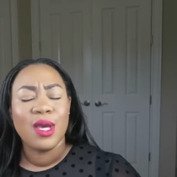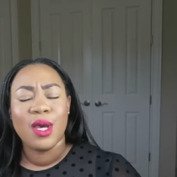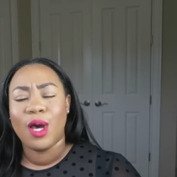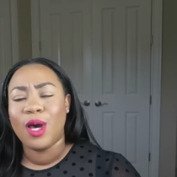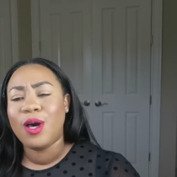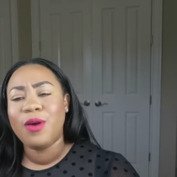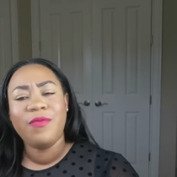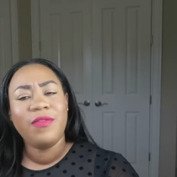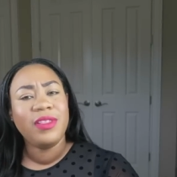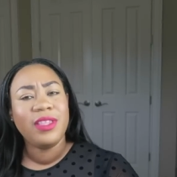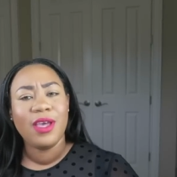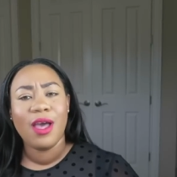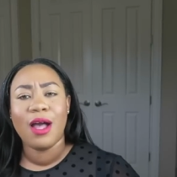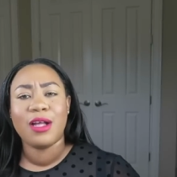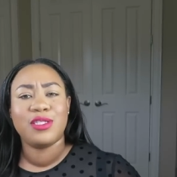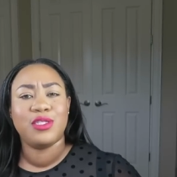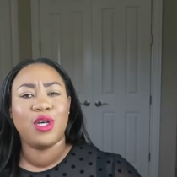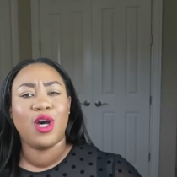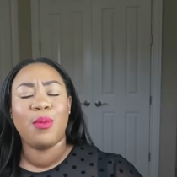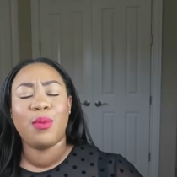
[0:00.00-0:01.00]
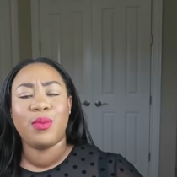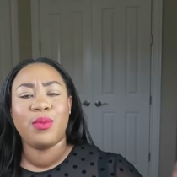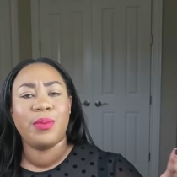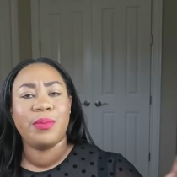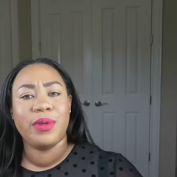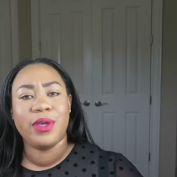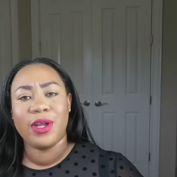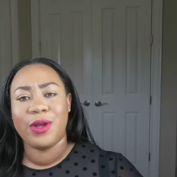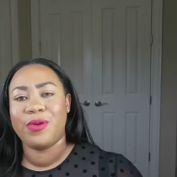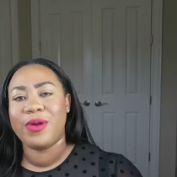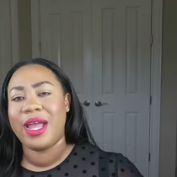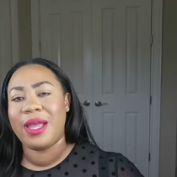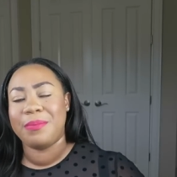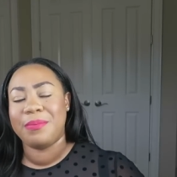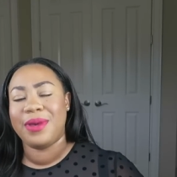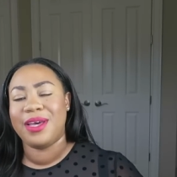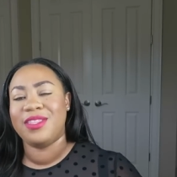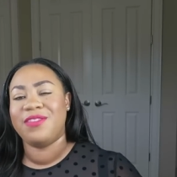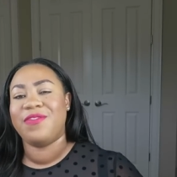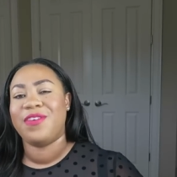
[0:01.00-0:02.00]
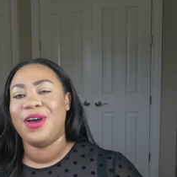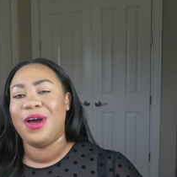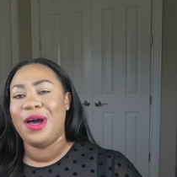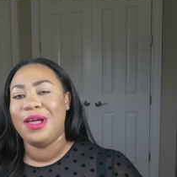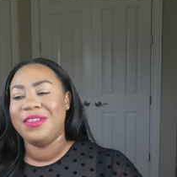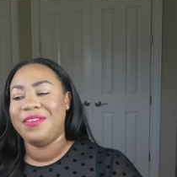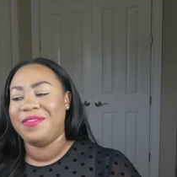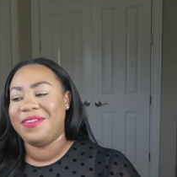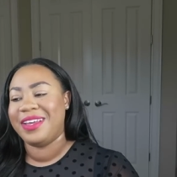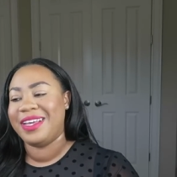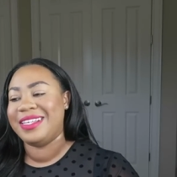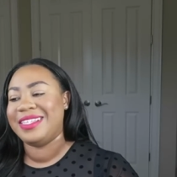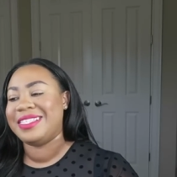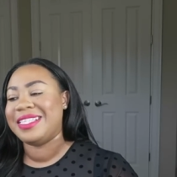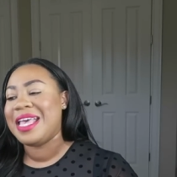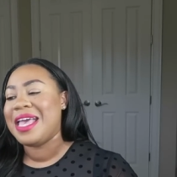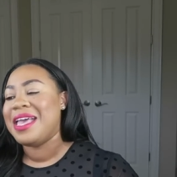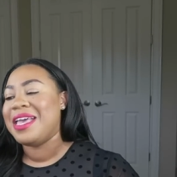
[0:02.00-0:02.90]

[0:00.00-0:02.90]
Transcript: hopefully October will be a great month for all of us.